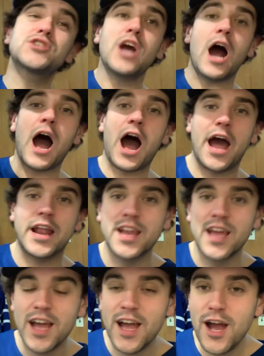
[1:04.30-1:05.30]
gone.
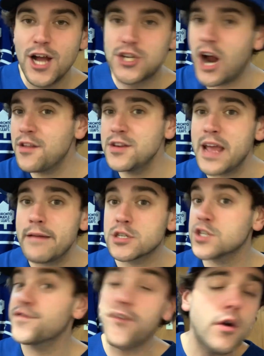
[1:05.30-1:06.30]
Jonathan
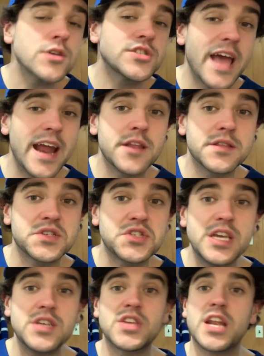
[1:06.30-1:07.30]
Davis' first hit of the
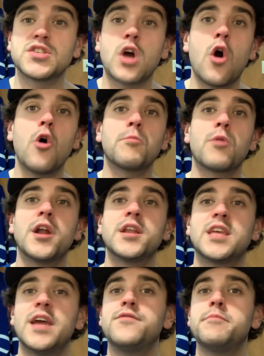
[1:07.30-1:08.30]
season is a home run to
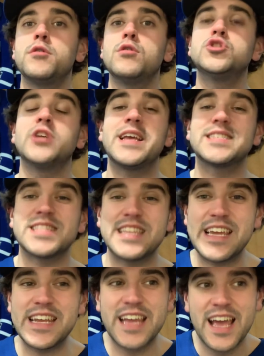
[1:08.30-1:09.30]
give the Blue Jays
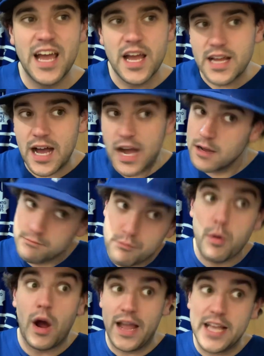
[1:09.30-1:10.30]
lead. I
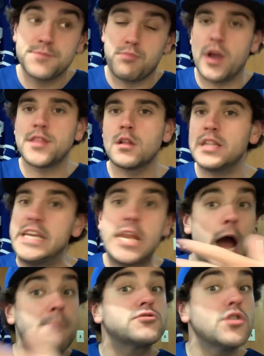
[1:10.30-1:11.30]
guess bring the lead
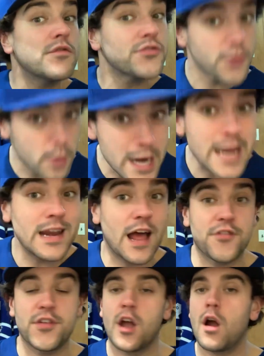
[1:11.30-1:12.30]
up to
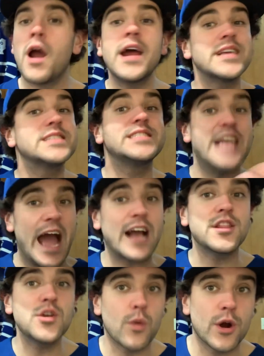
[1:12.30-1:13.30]
3-0. All right,
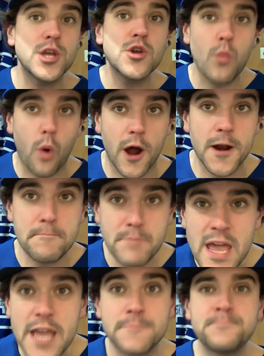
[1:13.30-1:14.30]
exactly where you want to
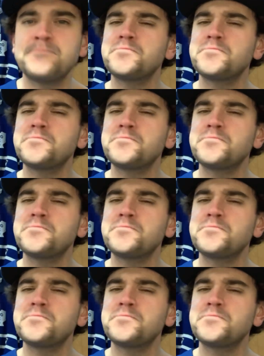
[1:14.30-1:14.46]
be.